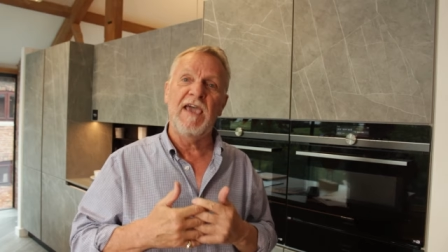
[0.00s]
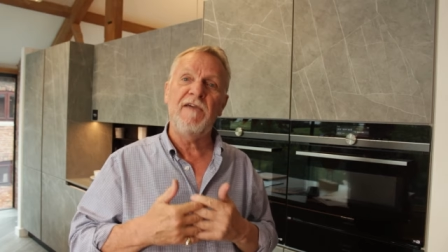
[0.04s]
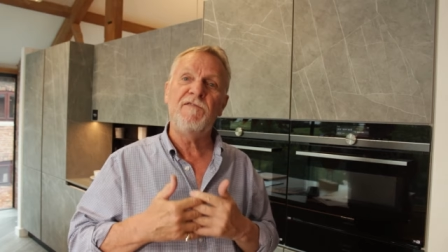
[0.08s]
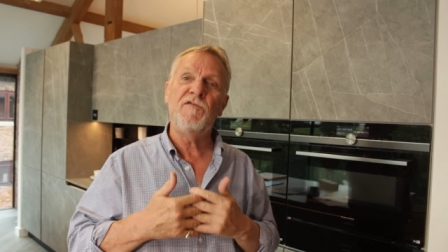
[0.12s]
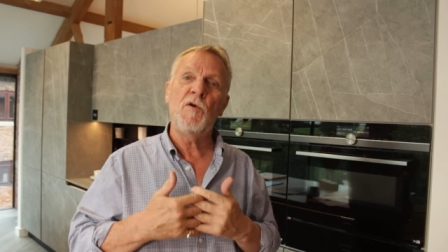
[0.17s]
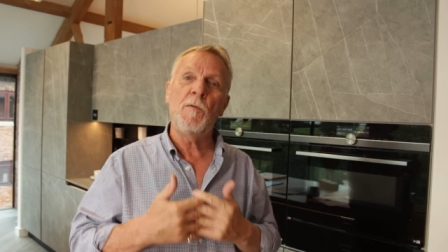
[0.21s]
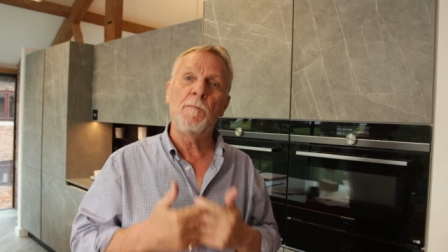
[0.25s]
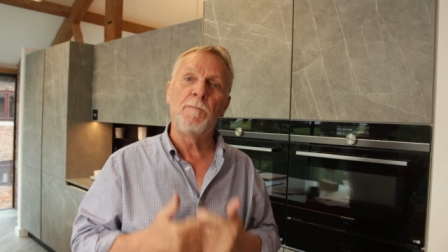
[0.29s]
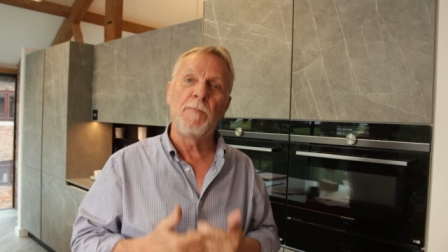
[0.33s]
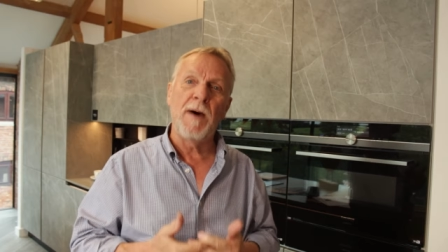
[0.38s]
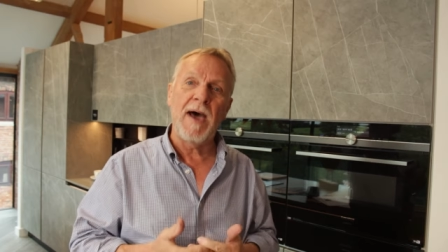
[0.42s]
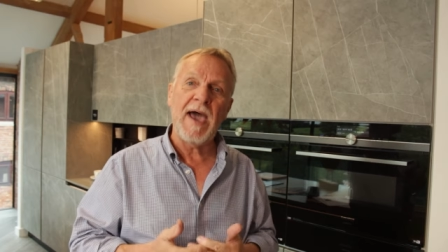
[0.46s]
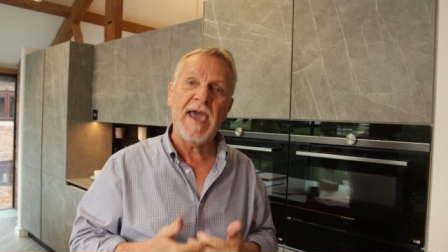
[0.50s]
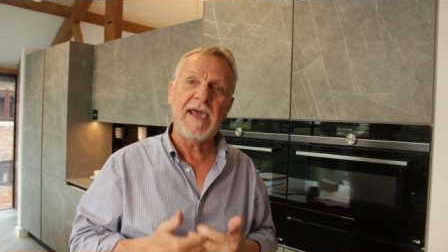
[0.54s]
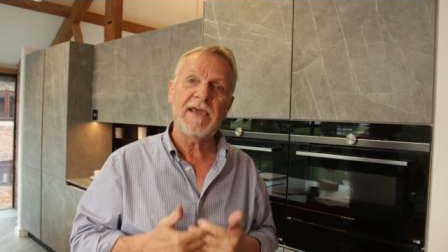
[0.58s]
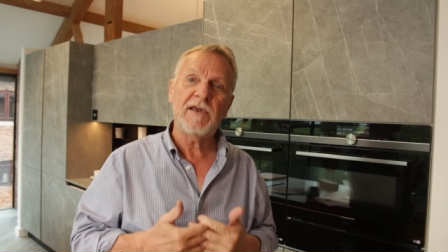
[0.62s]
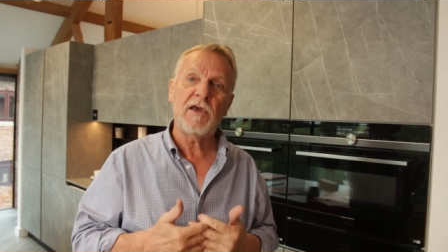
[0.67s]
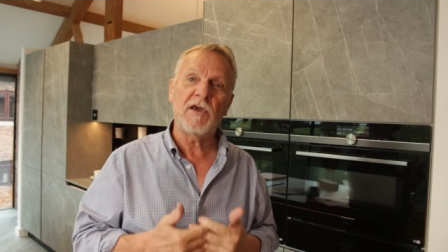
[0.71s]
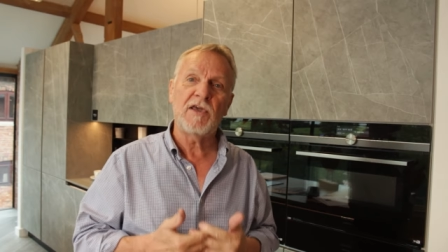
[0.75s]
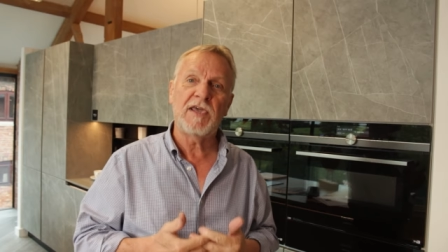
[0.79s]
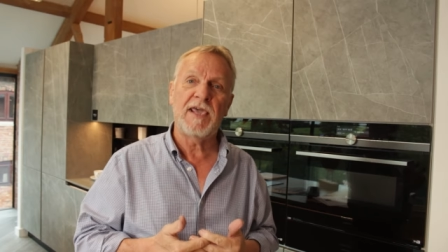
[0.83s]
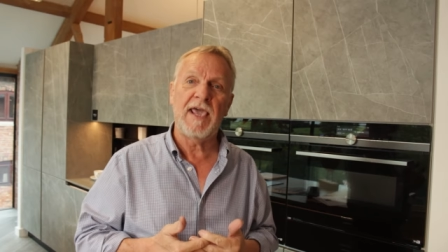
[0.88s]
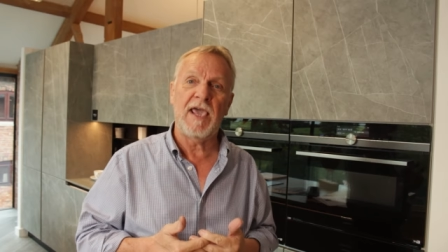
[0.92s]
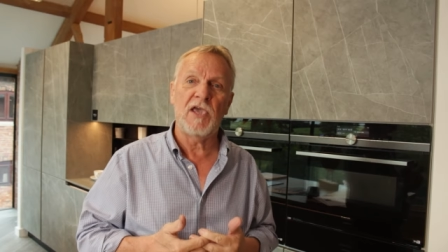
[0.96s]
if you're buying
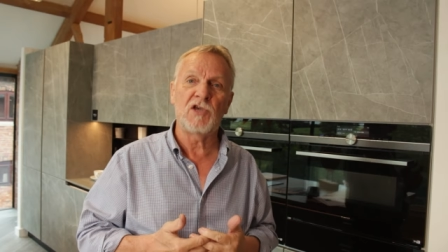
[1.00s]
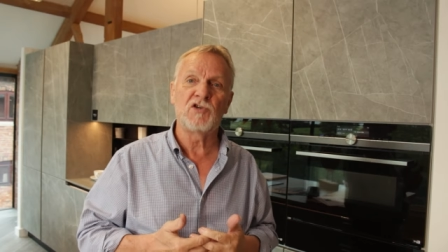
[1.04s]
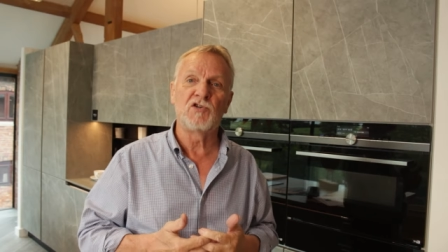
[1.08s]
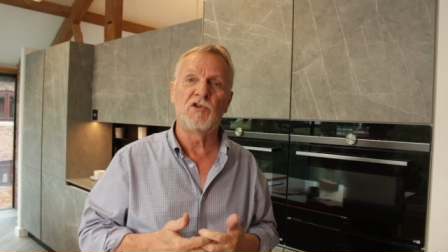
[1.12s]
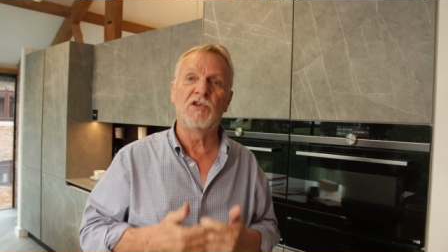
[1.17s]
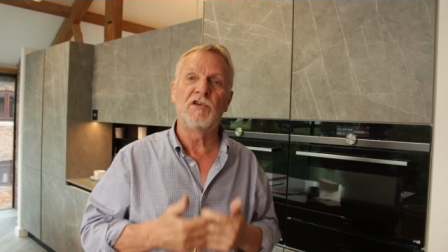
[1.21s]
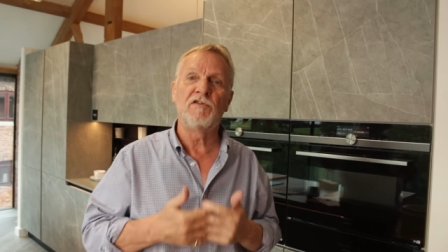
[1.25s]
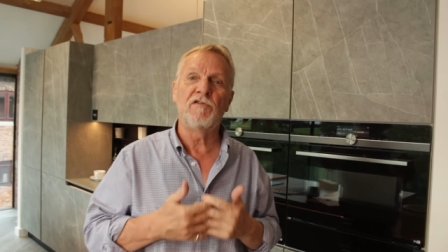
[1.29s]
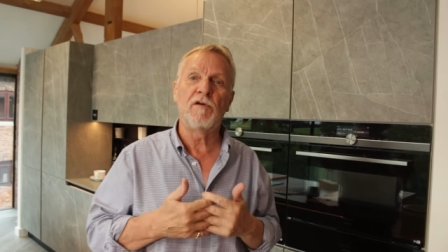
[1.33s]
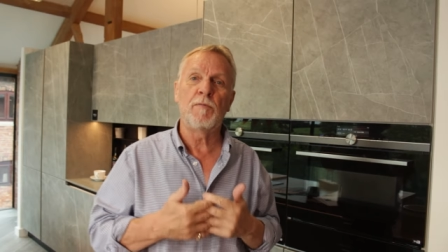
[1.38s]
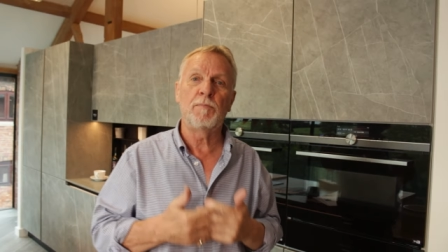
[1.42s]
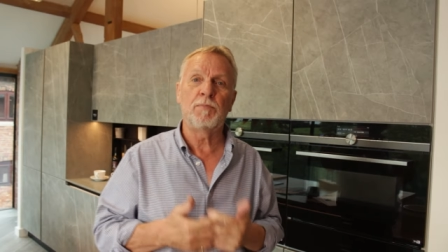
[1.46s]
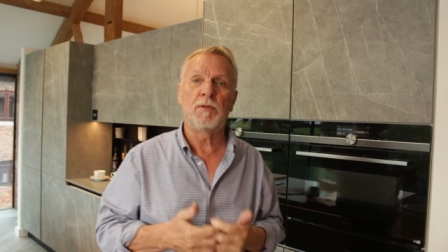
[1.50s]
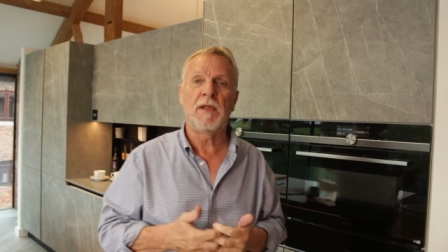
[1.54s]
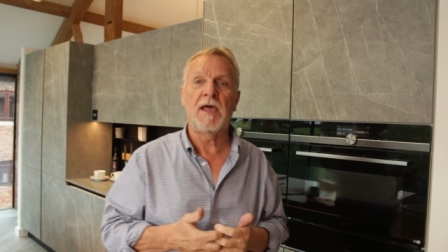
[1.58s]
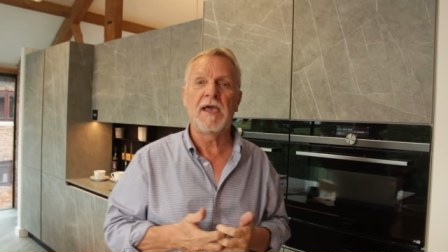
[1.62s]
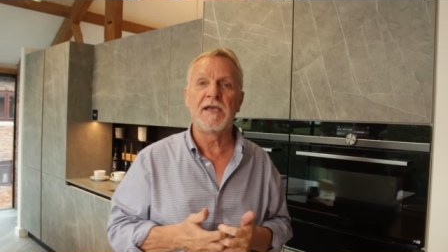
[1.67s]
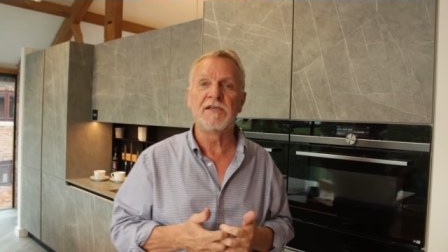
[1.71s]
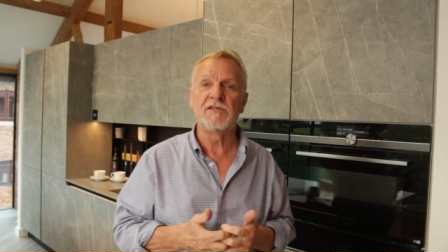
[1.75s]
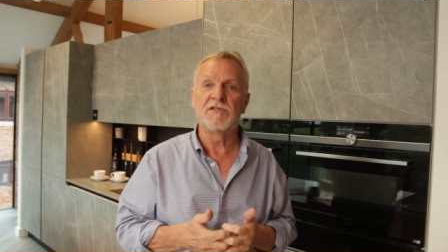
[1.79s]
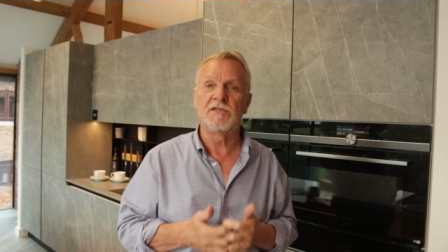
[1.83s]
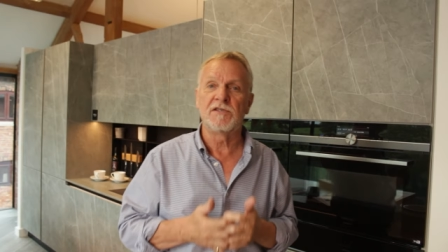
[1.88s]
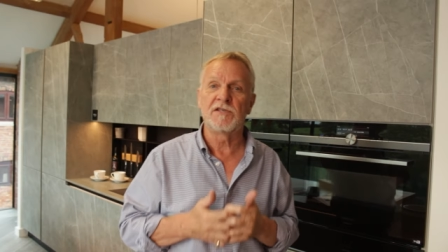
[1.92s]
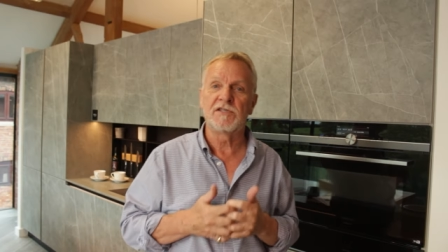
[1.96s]
a kitchen and your
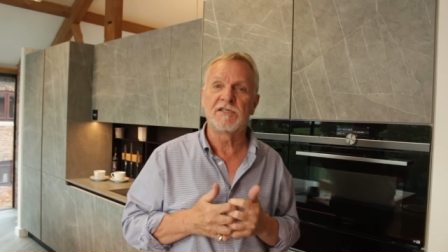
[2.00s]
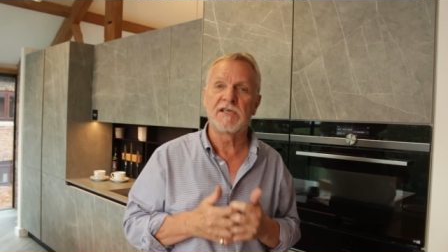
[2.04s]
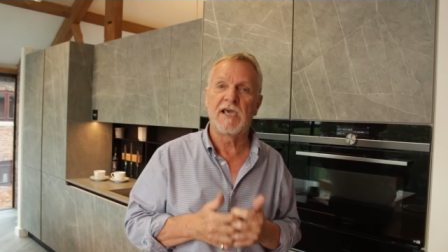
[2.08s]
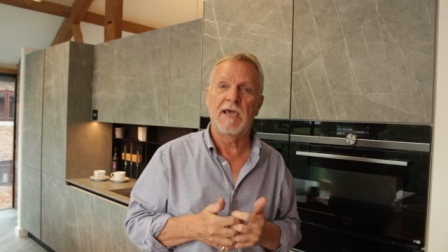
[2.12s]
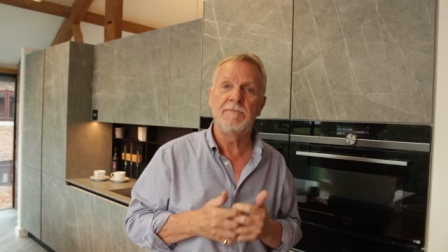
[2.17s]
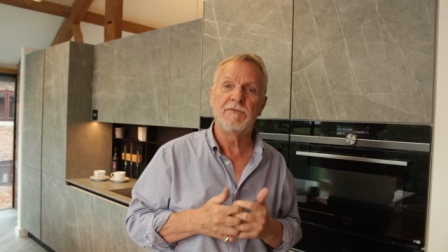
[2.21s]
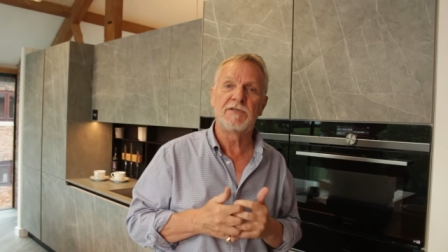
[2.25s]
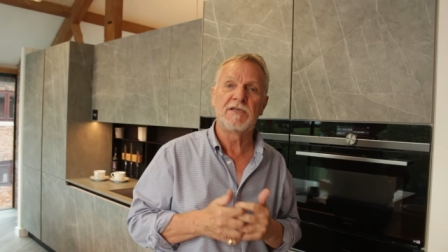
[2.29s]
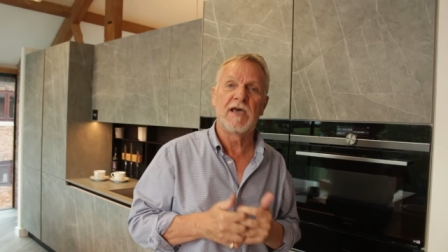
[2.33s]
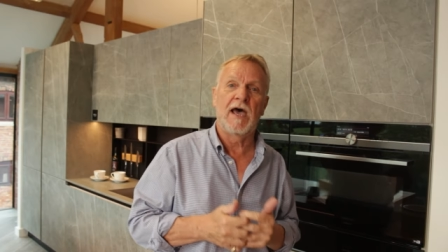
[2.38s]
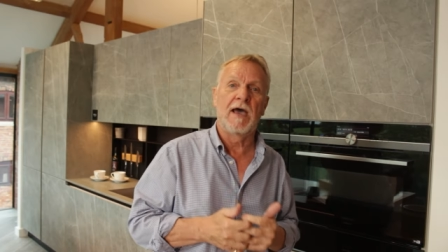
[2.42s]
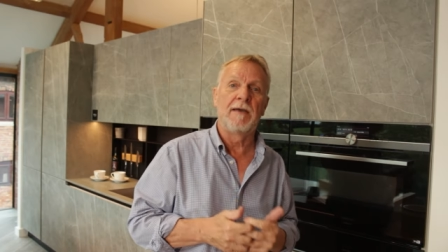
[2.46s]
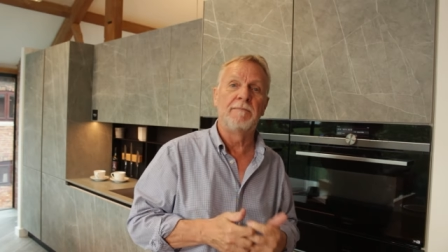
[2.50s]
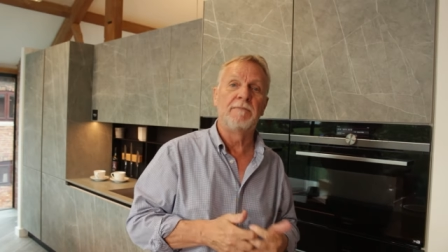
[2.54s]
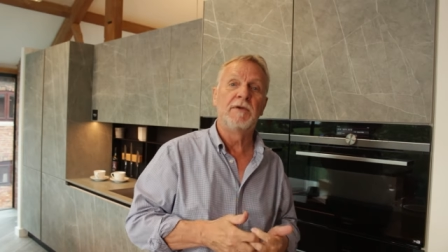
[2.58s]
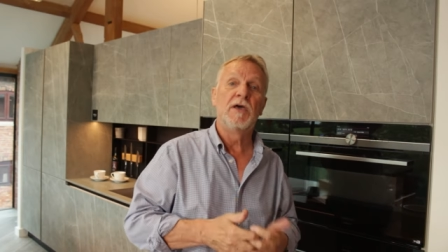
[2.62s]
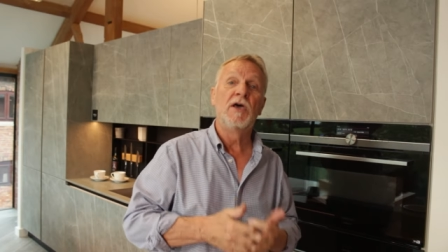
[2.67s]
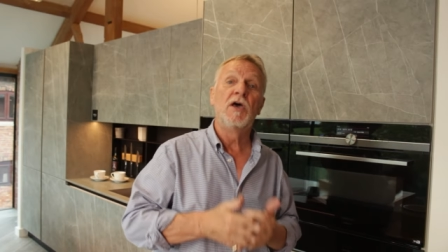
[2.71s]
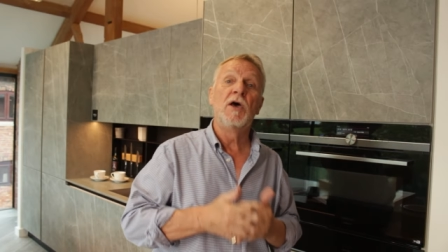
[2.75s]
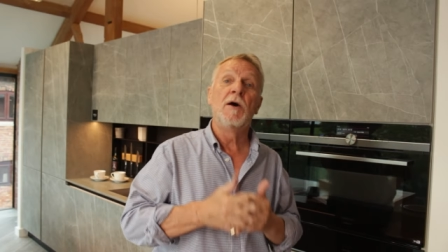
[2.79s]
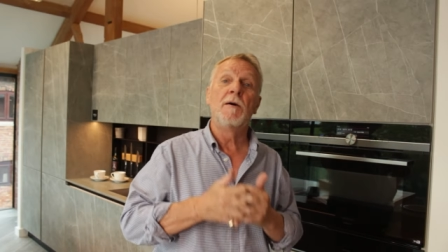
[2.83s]
appliance at the same time,